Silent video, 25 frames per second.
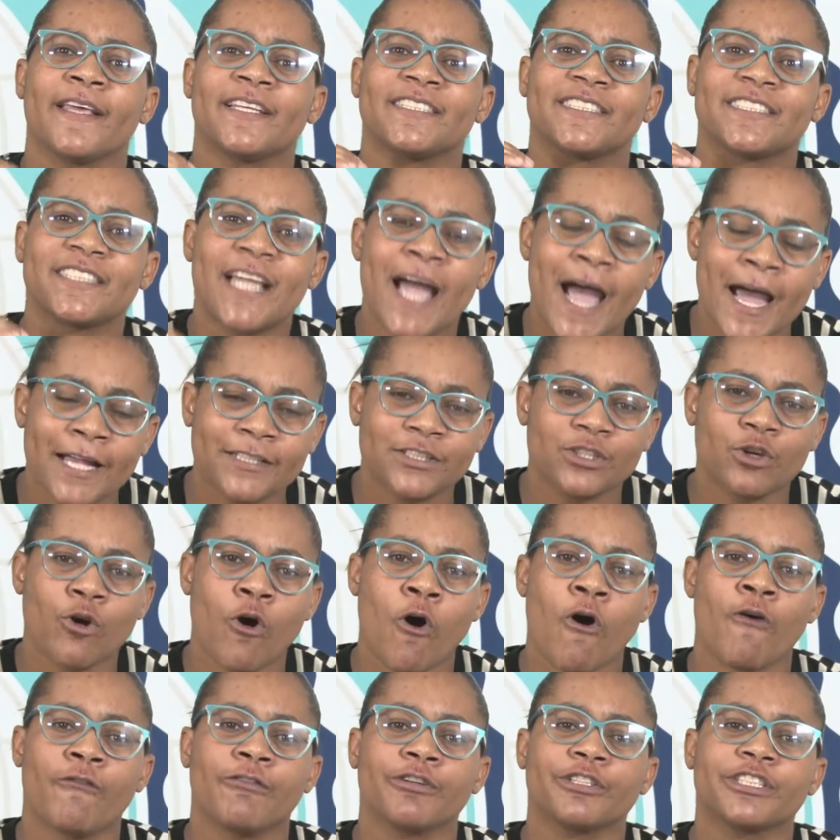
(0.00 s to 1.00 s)
start
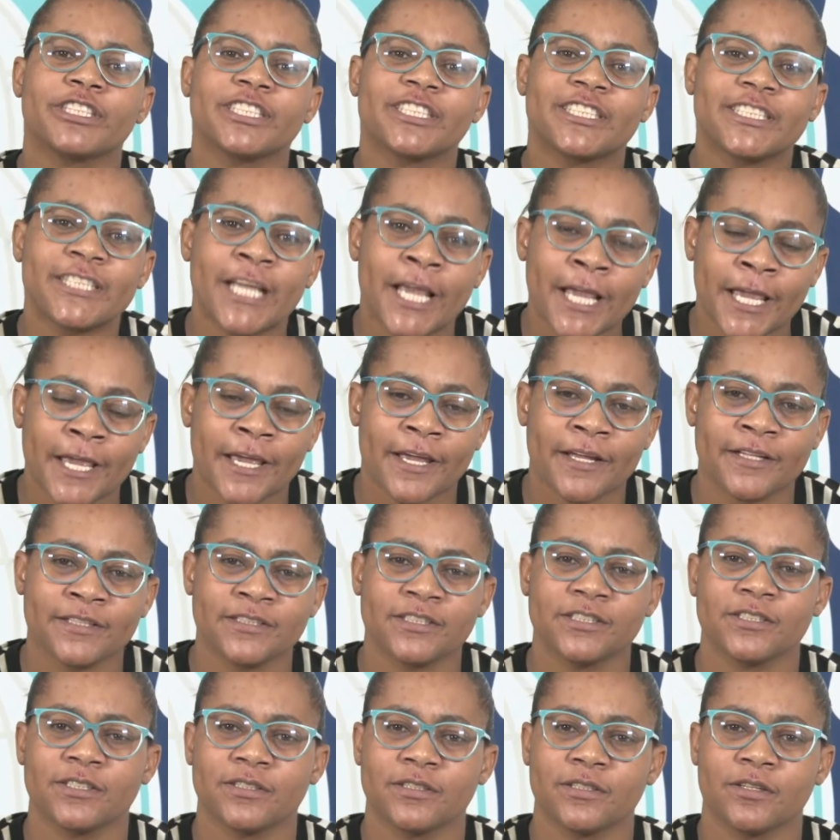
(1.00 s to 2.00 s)
of
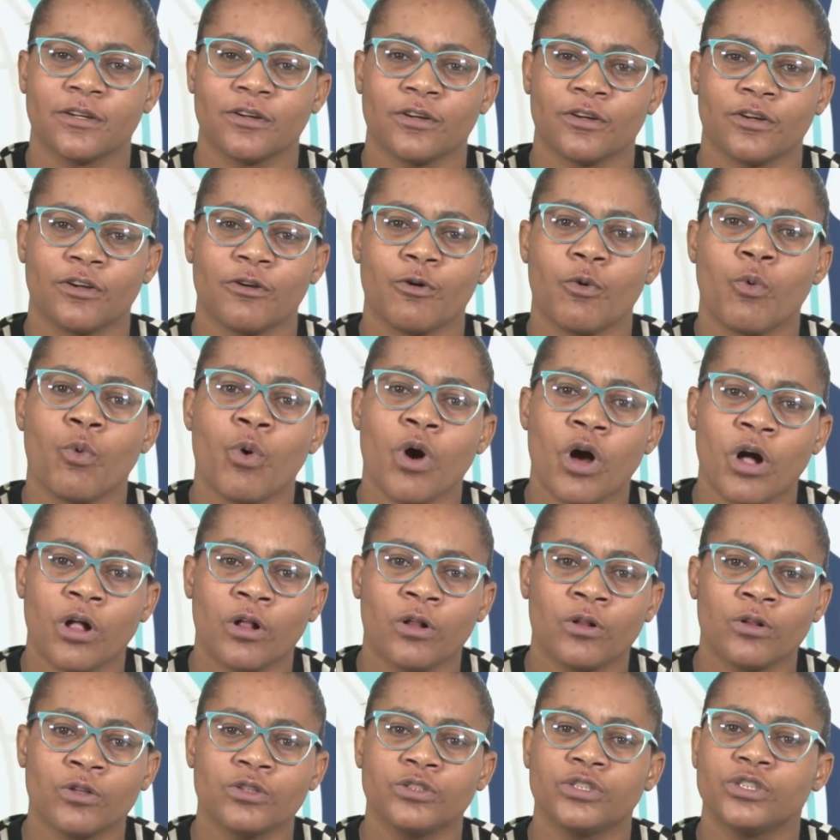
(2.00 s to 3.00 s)
Second
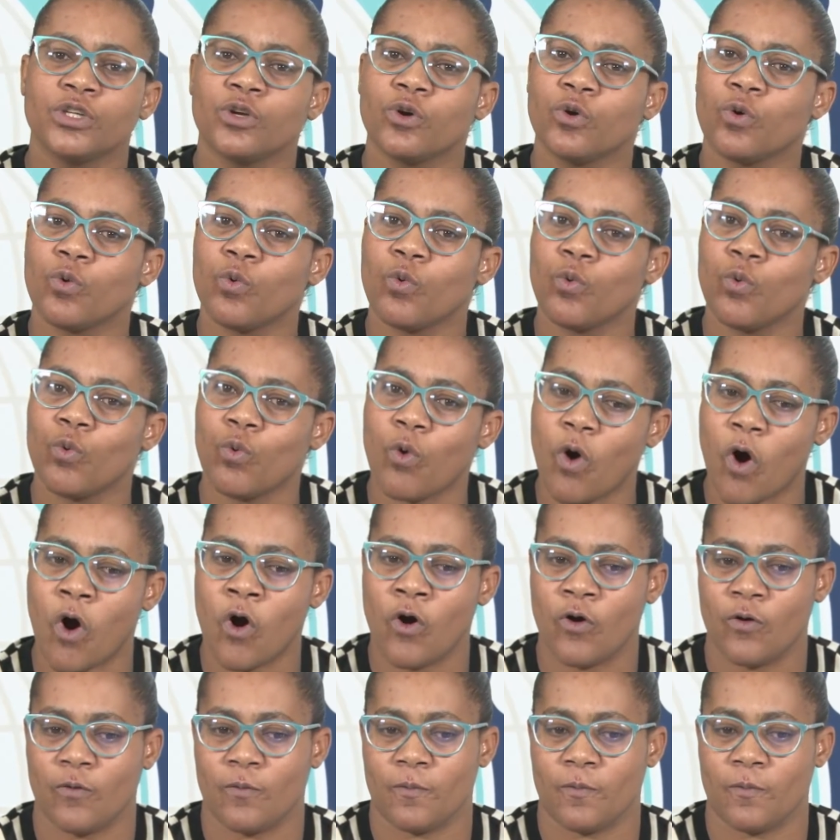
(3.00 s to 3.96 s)
World War.